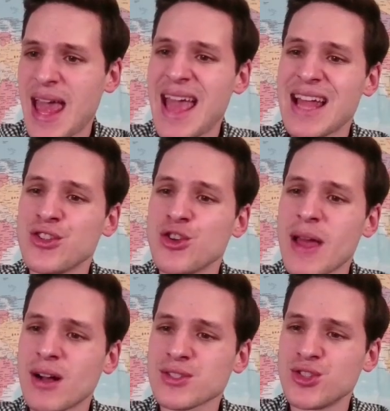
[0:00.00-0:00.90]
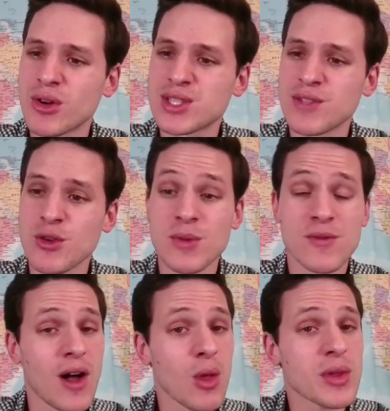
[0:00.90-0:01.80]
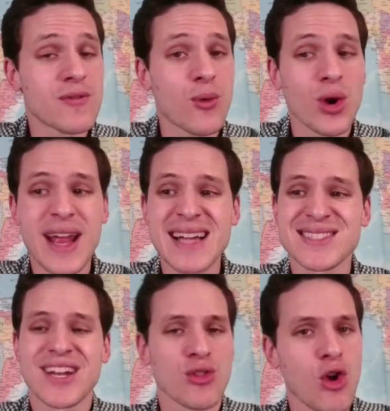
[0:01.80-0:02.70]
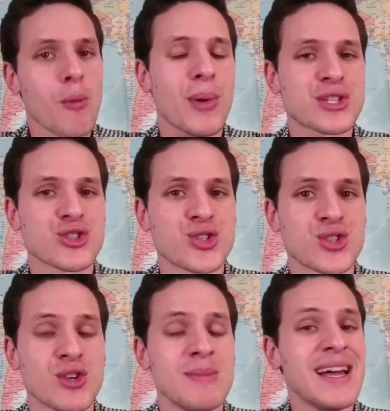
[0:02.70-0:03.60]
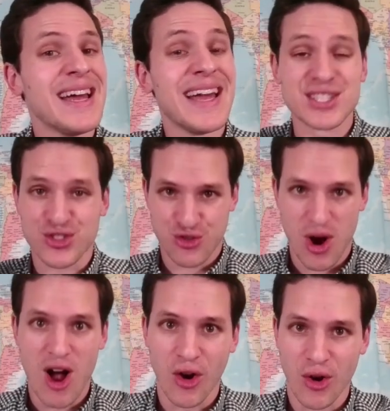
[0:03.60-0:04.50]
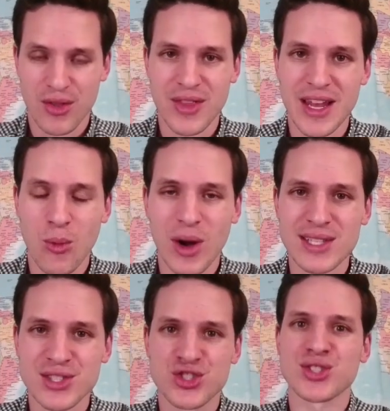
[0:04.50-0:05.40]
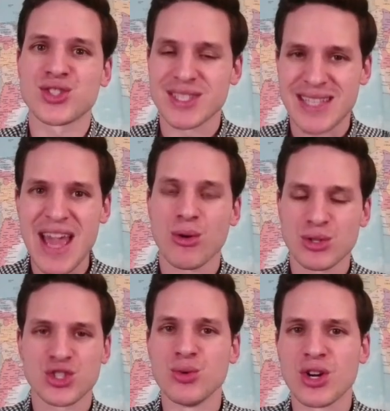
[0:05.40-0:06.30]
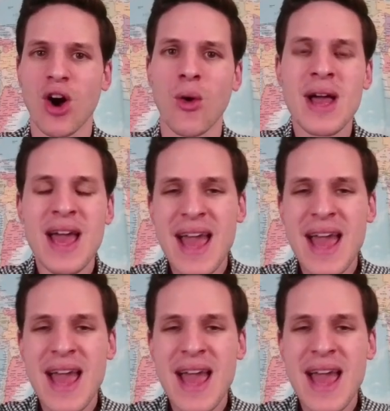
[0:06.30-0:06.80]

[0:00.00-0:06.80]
And you may also notice, if you've been following the forecast, that our low pressure system, it's stronger than it was just a day or two ago.